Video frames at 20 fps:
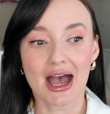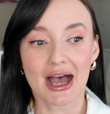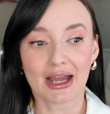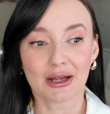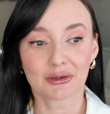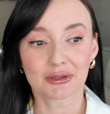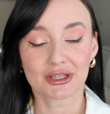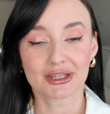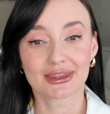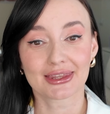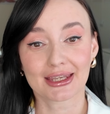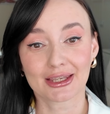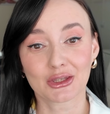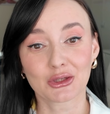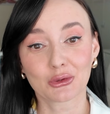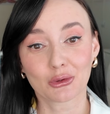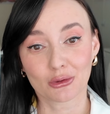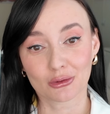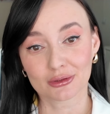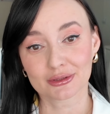I want to
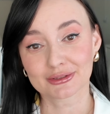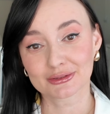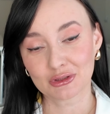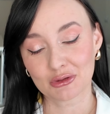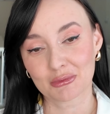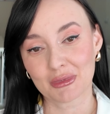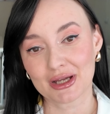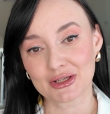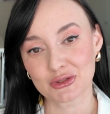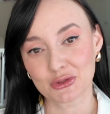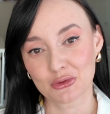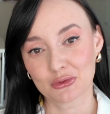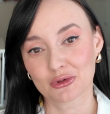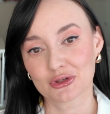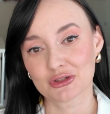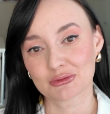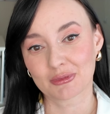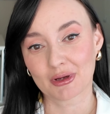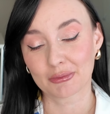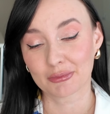thank you all so much who
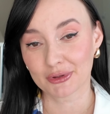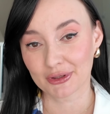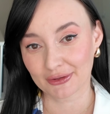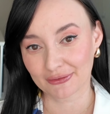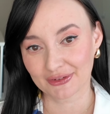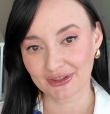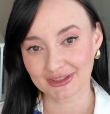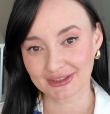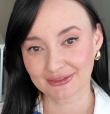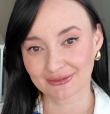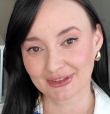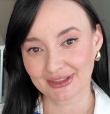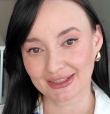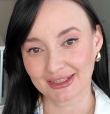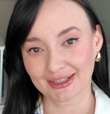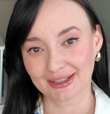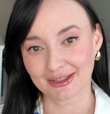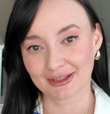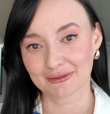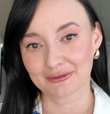watched my previous
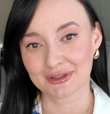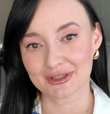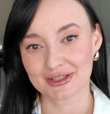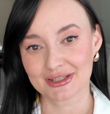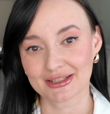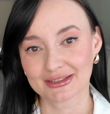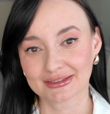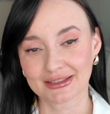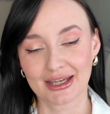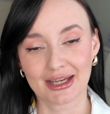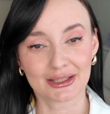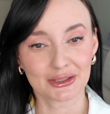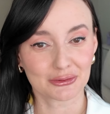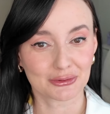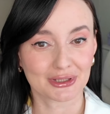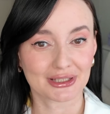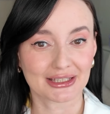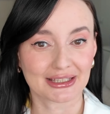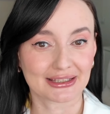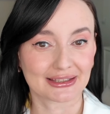video, which is
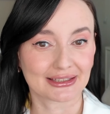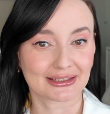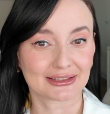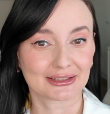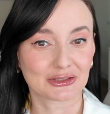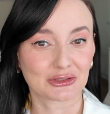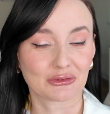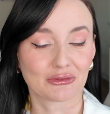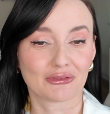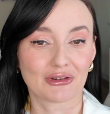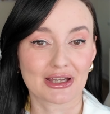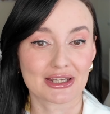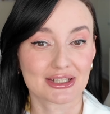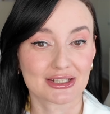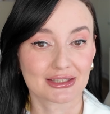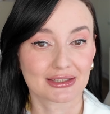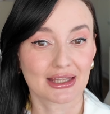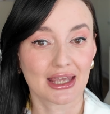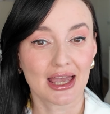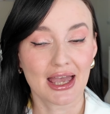unrelated to
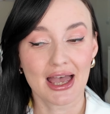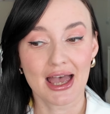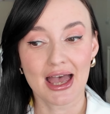fashion